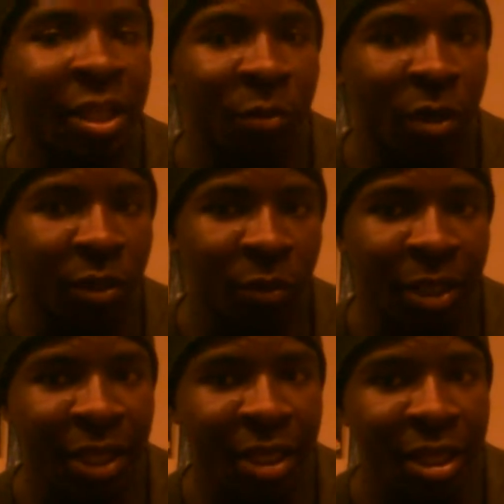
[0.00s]
they want.
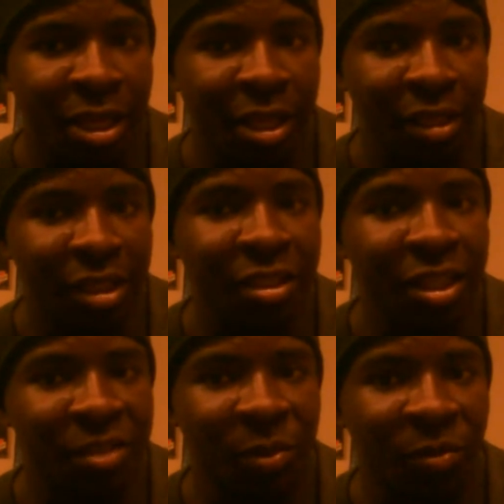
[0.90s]
Okay, let's
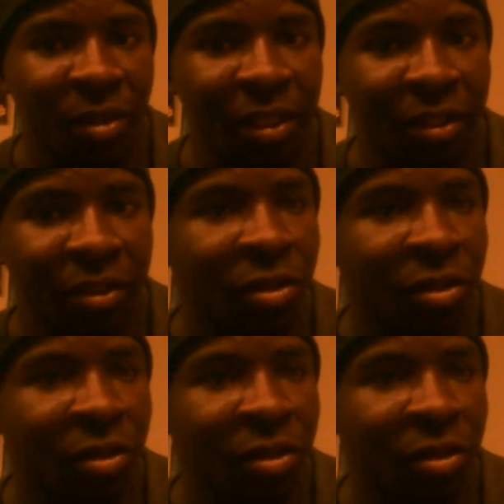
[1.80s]
let's be real here.